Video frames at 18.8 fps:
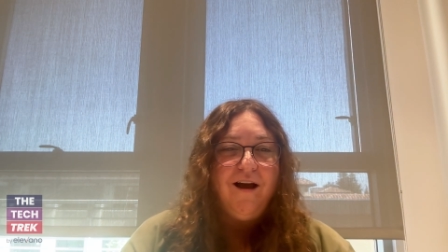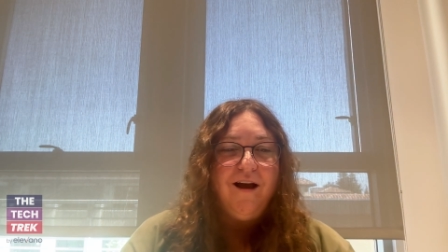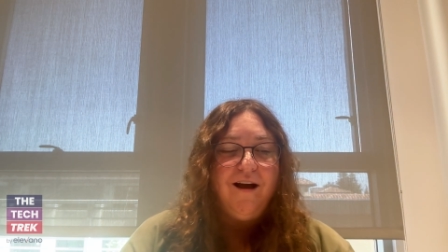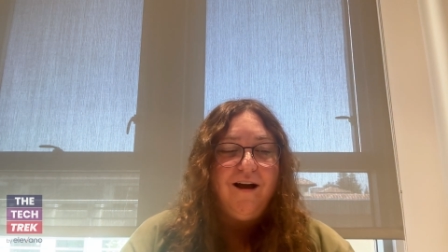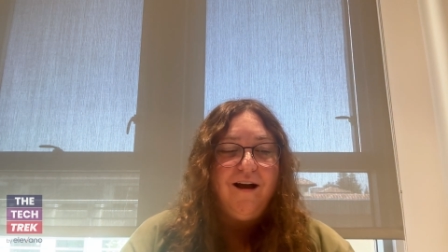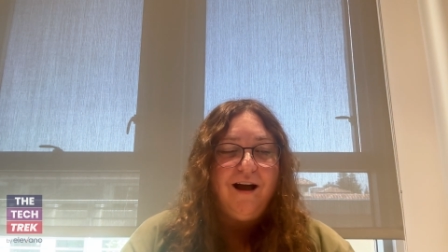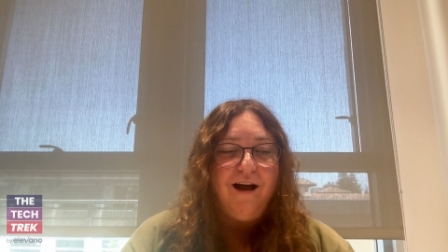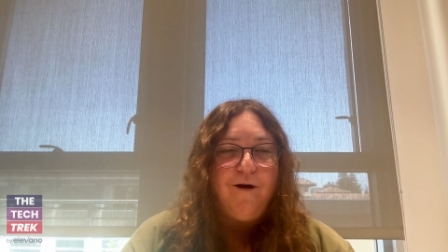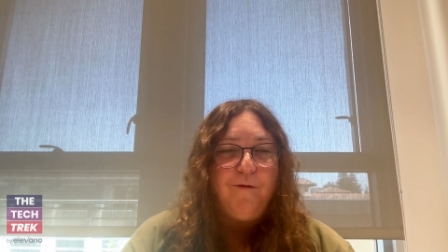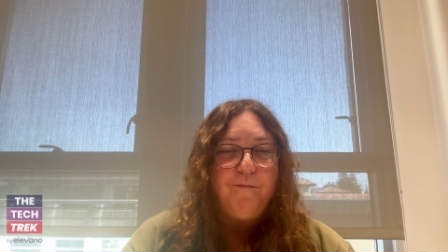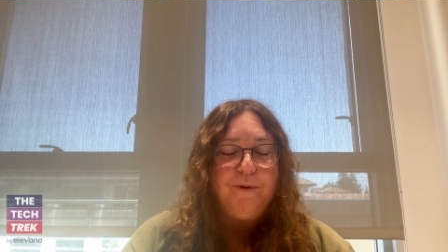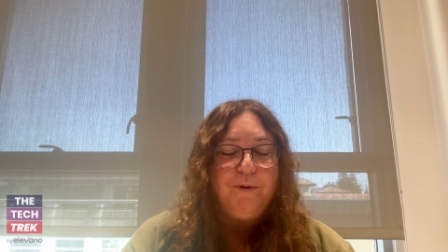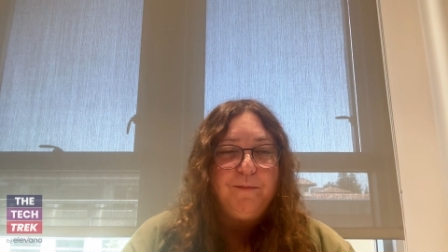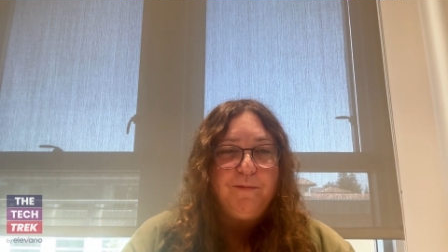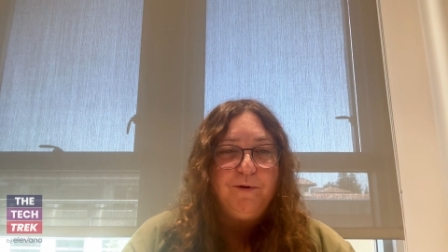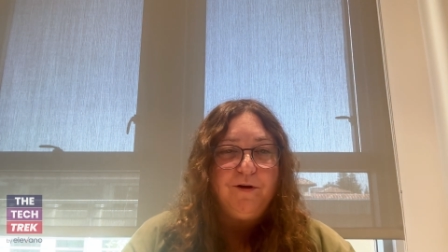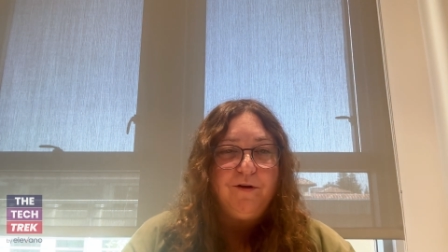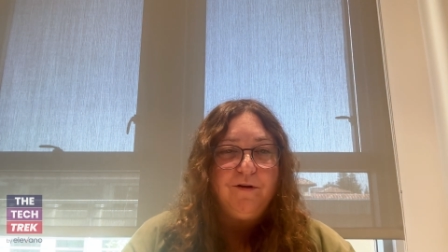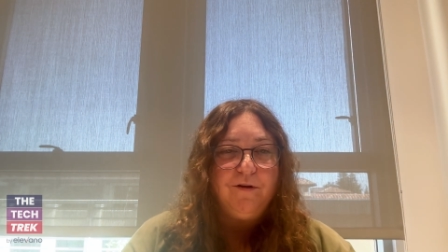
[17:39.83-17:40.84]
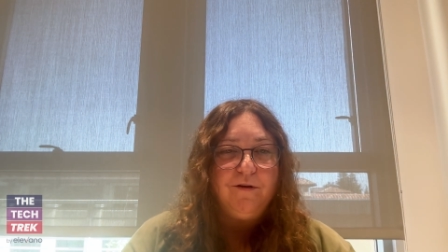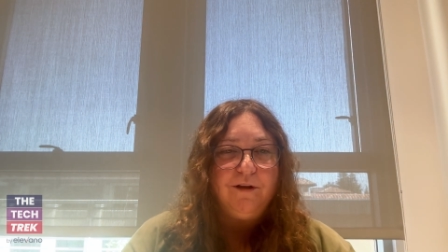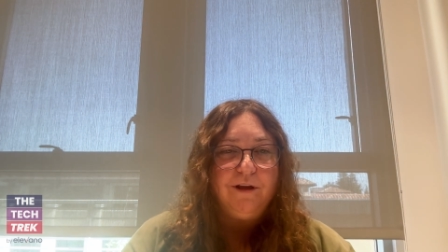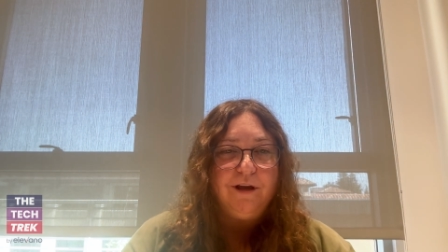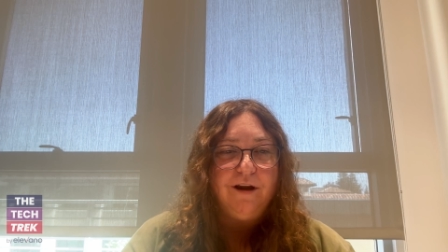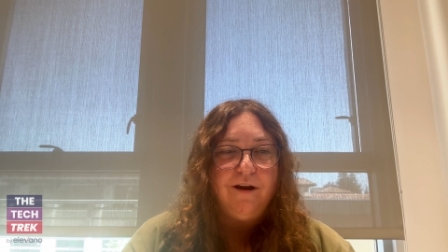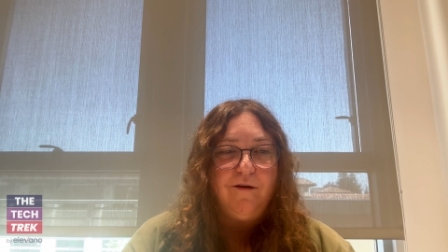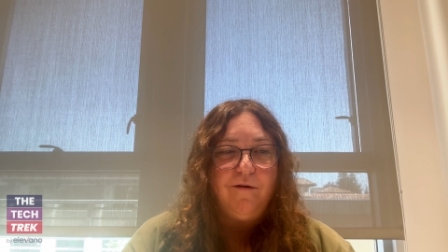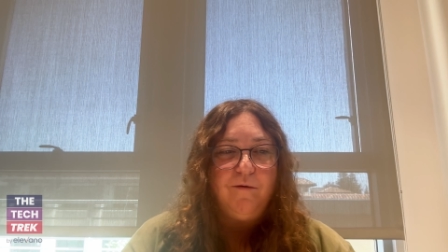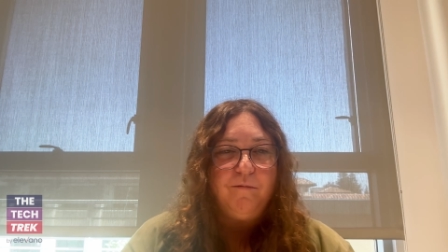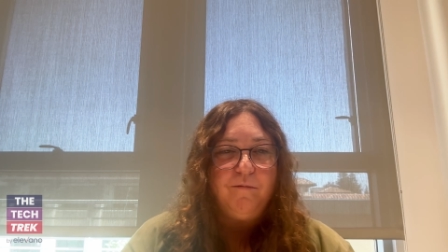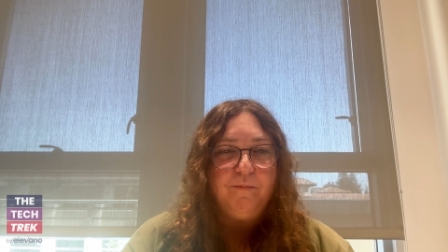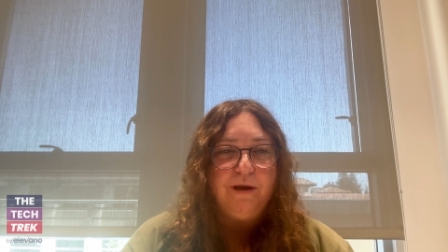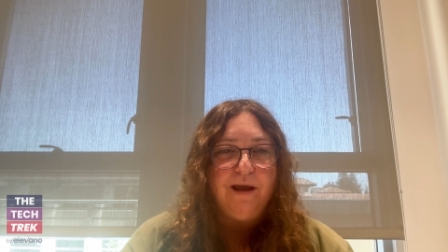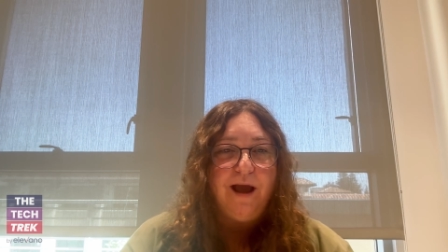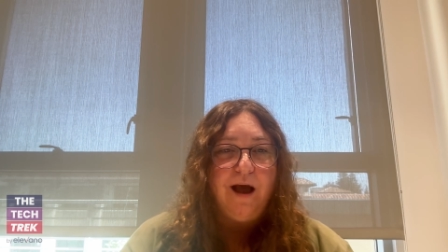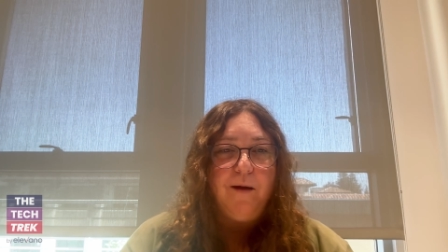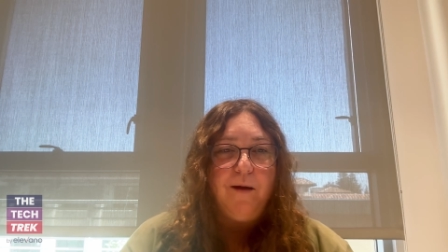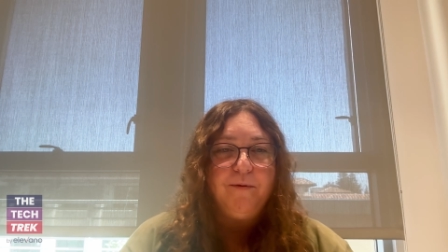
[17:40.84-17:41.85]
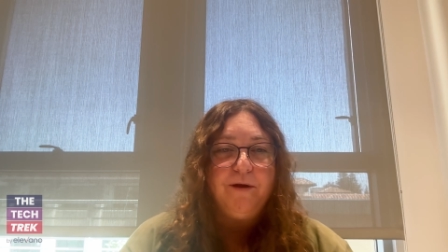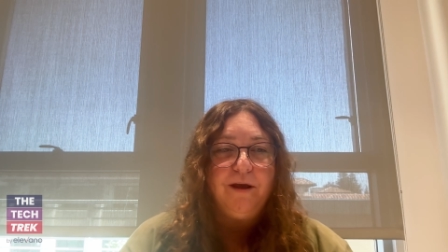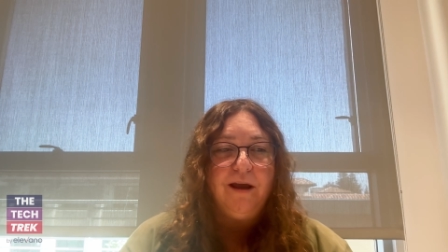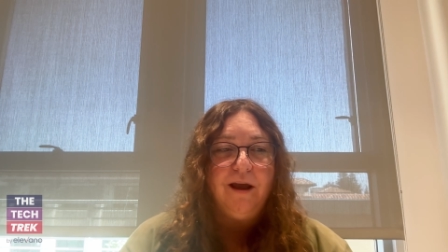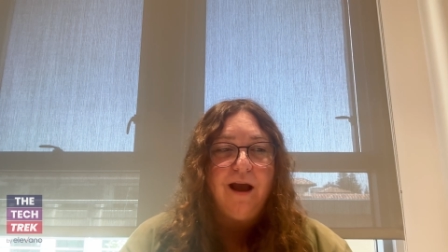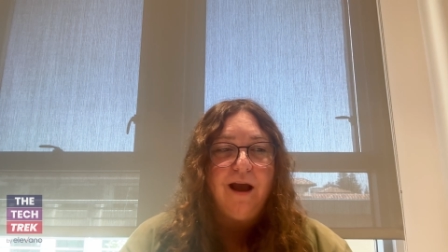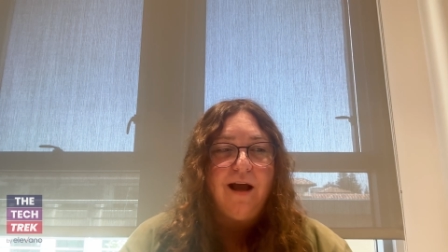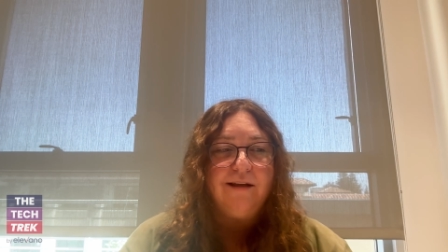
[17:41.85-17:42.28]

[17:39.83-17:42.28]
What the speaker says: help people, be happy.